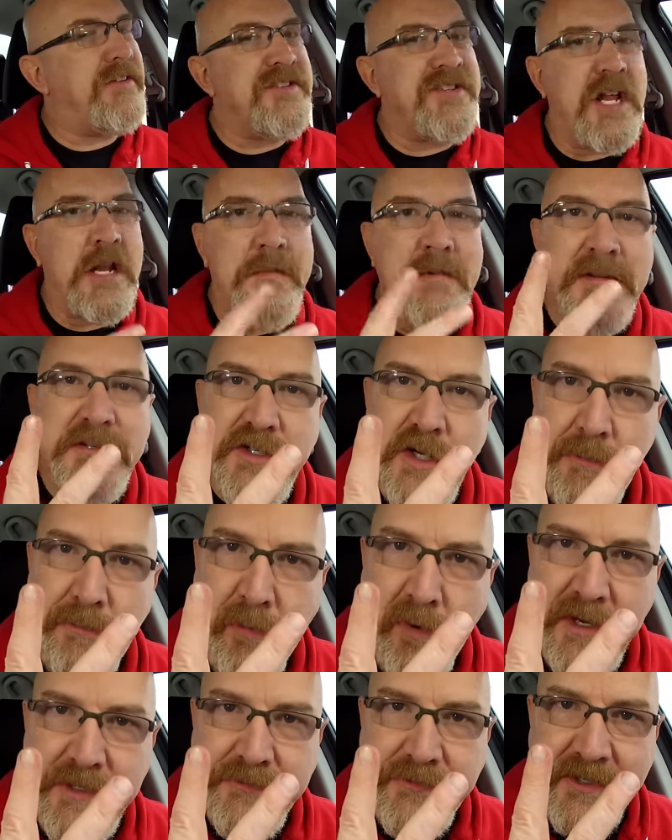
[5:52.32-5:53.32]
and gentlemen. Two
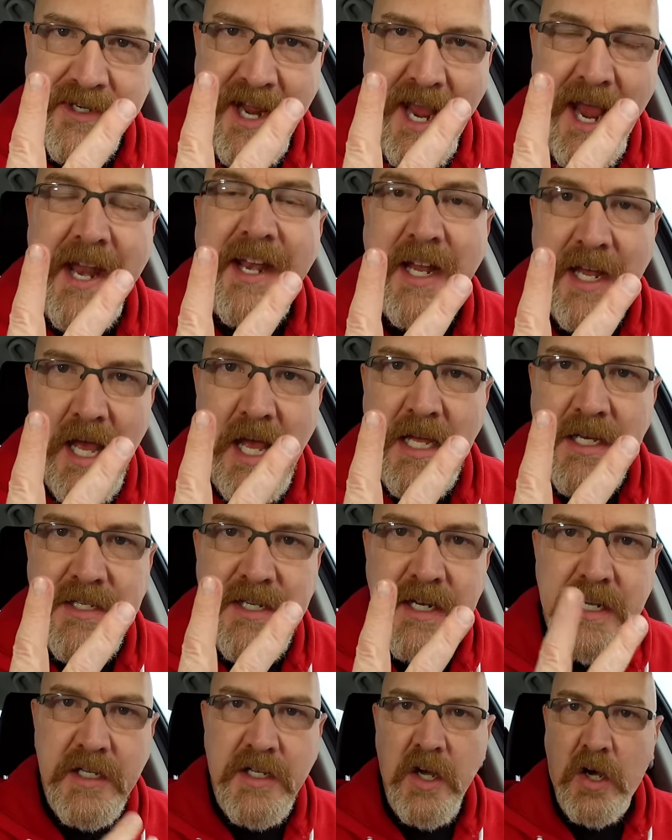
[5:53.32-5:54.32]
points for Ken.
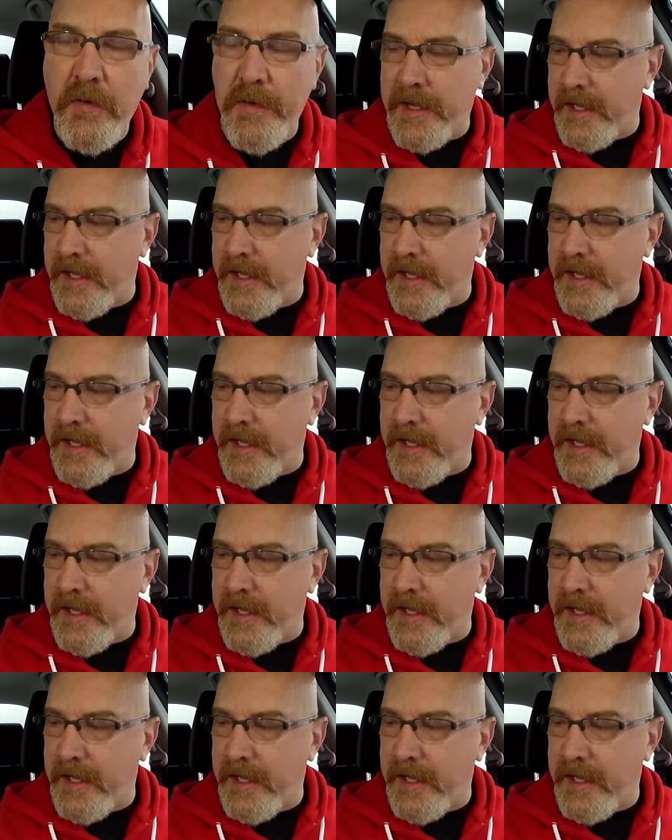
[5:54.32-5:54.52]
Did it go